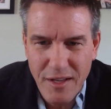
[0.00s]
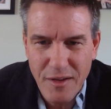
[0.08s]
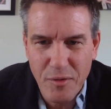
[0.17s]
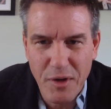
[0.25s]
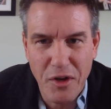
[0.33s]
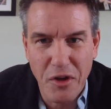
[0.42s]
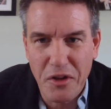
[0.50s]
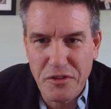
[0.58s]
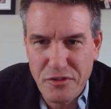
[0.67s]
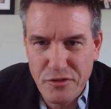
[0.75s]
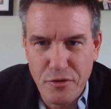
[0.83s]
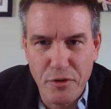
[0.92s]
We call it
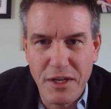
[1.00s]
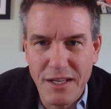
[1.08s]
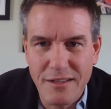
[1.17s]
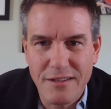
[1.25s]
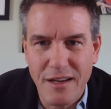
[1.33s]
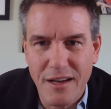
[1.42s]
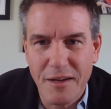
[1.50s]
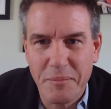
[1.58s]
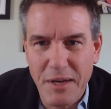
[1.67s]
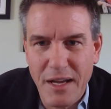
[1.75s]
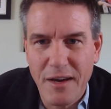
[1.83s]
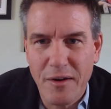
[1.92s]
screen time
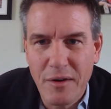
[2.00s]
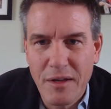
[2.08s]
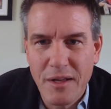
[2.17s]
now,